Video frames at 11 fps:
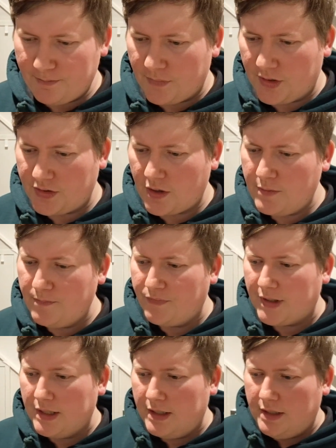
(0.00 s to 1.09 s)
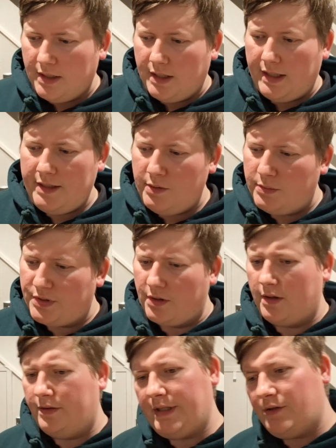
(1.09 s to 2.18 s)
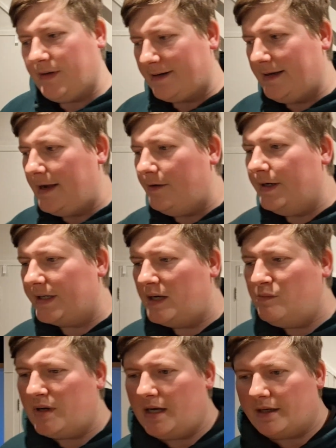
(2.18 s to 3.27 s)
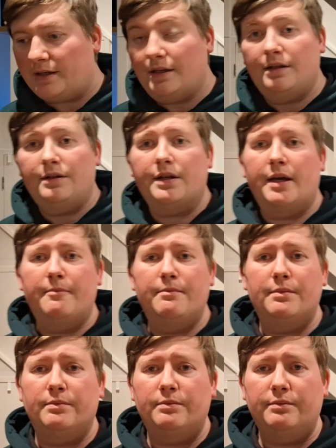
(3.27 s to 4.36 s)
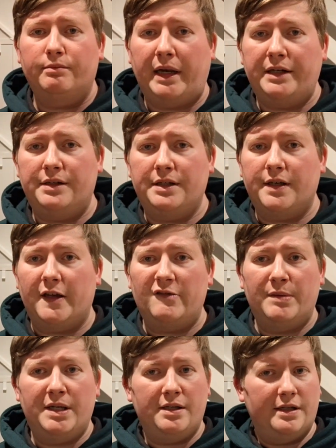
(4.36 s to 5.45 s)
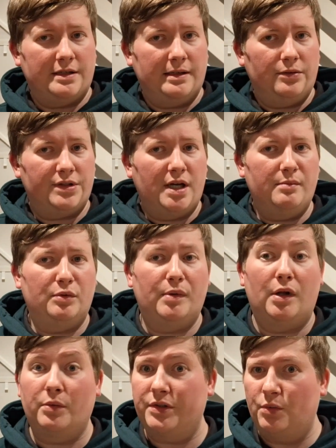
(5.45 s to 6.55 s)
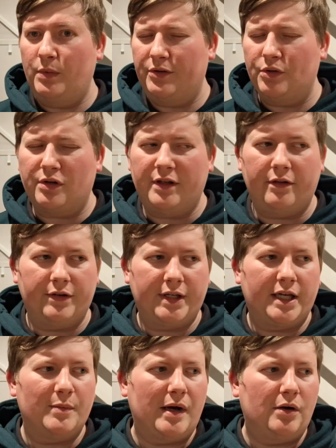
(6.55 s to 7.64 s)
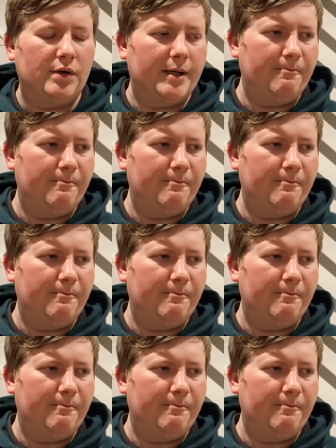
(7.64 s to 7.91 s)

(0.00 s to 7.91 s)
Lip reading: So he was on holiday in Gran Canaria, came back and basically gave me this little sample bottle. We were talking the other day about